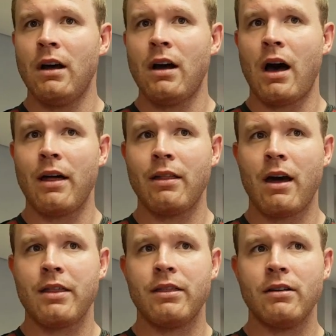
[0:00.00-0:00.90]

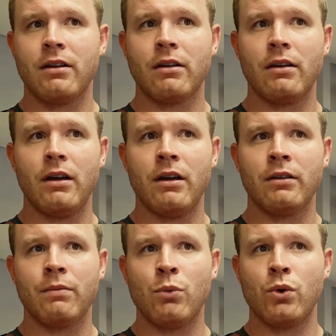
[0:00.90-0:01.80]
I think
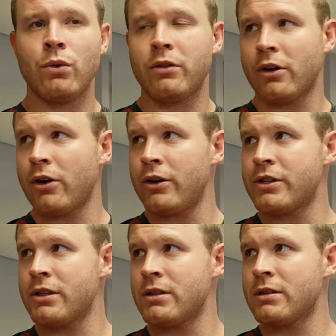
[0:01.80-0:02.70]
it's more the
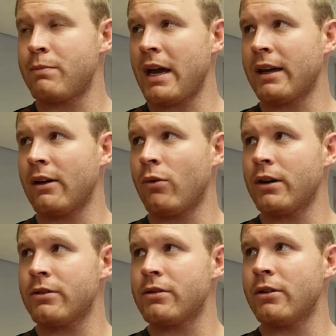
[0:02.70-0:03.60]
coaches backing one
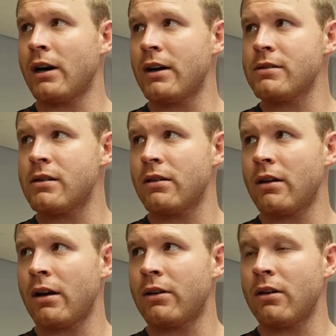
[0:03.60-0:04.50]
or two guys.
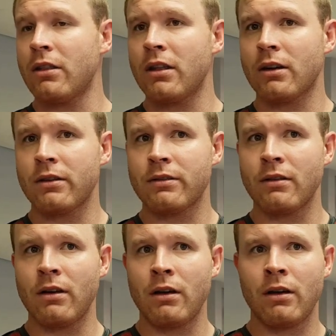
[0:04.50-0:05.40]
I don't think it's
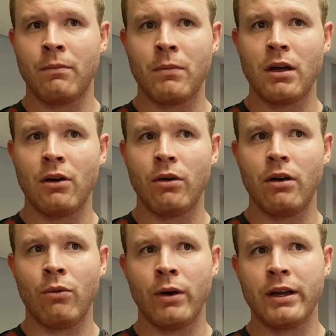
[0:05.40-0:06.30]

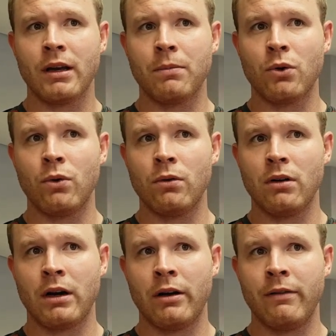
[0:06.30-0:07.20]
a wake-up call.
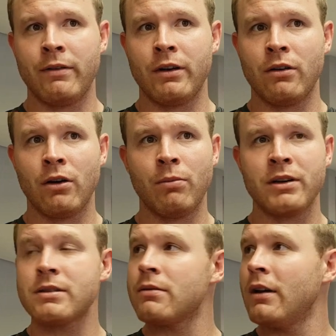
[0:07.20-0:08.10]
However,
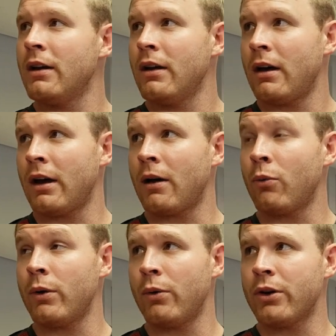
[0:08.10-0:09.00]

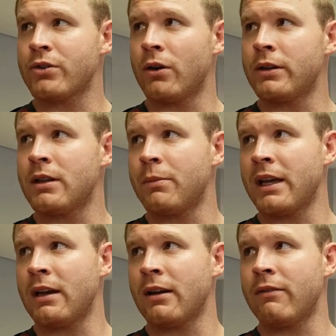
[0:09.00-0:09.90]
we were told in the
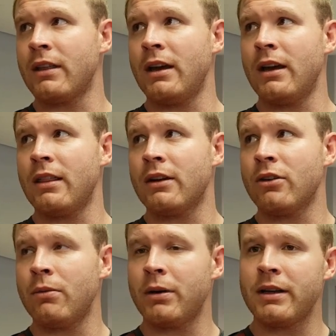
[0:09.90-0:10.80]
beginning of the year that
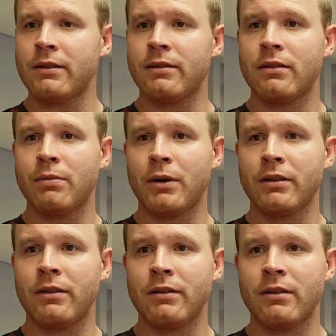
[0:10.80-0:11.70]
nobody's
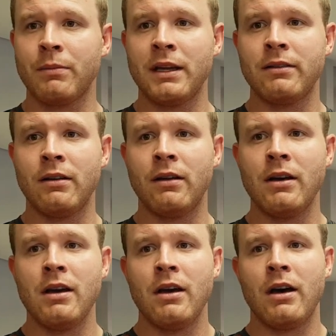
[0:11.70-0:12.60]
spot is cemented.
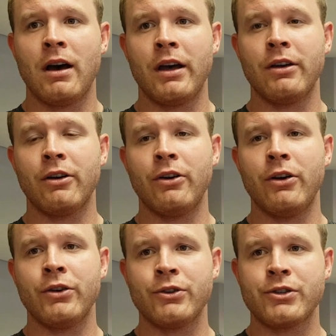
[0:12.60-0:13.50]
You've got to
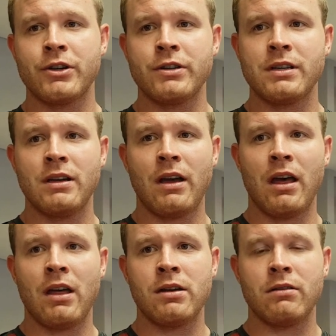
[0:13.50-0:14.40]
earn your jersey,
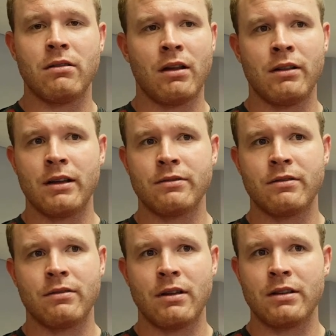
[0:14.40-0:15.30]
and
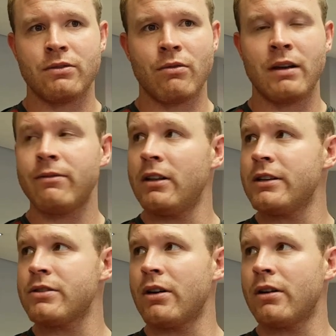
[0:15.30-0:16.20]
that's rightfully
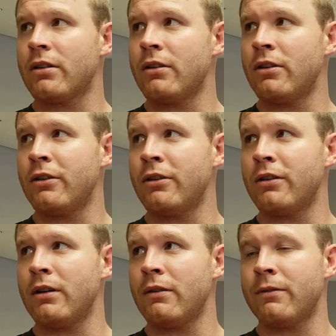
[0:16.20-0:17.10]
so.
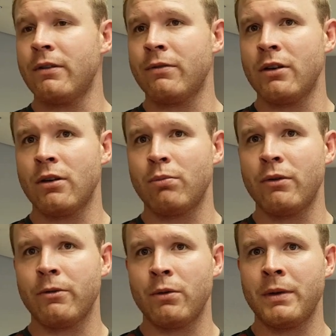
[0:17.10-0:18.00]
If you're not
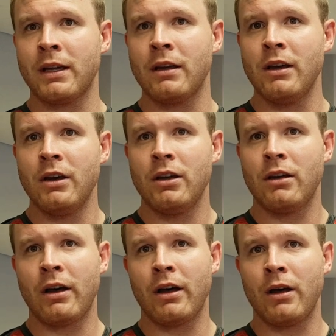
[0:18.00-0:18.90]
performing,
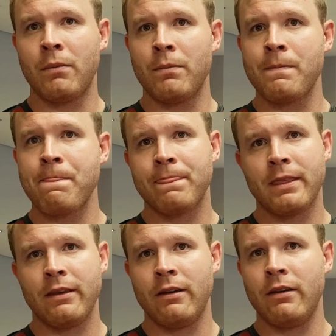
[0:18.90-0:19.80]

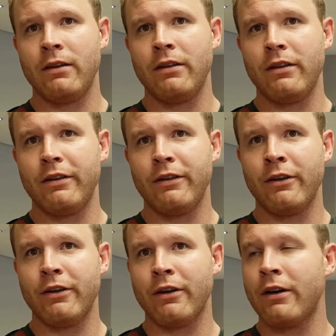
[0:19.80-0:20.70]

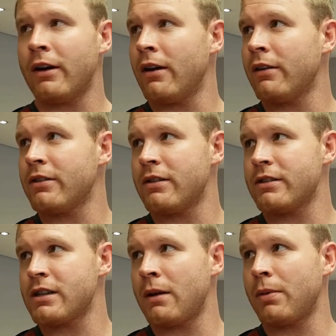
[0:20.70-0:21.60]
you got to
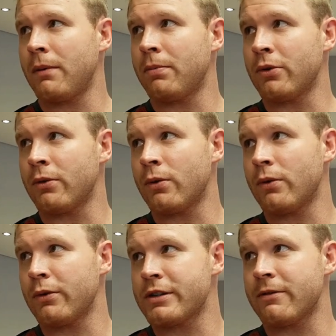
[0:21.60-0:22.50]
shape up
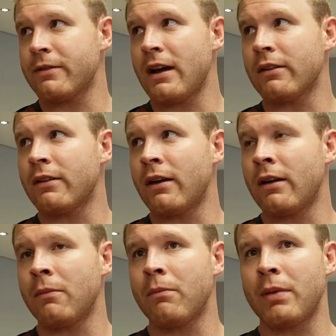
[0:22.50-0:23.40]
or shift out.
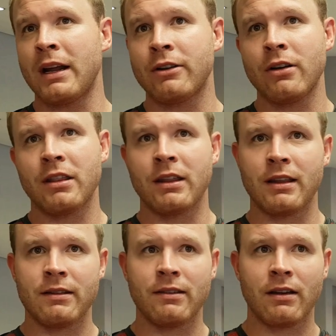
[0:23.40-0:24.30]
But I don't think
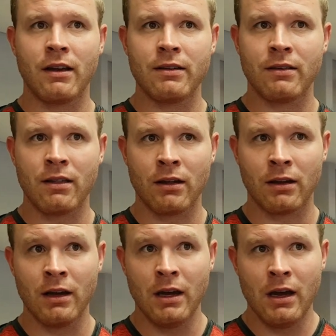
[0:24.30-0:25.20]
that's the case. I
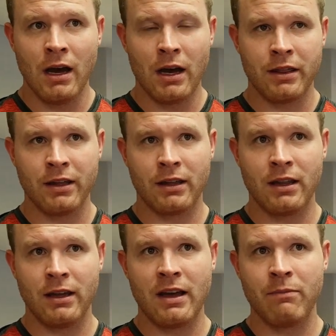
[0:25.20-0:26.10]
think
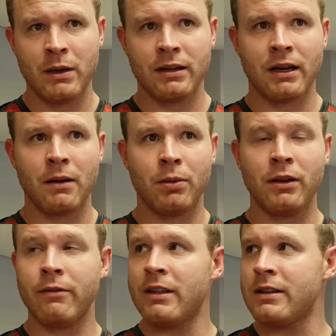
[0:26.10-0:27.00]
there have been a couple
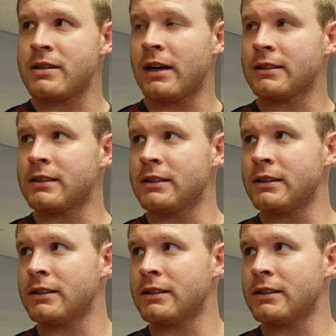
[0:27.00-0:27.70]
of these youngsters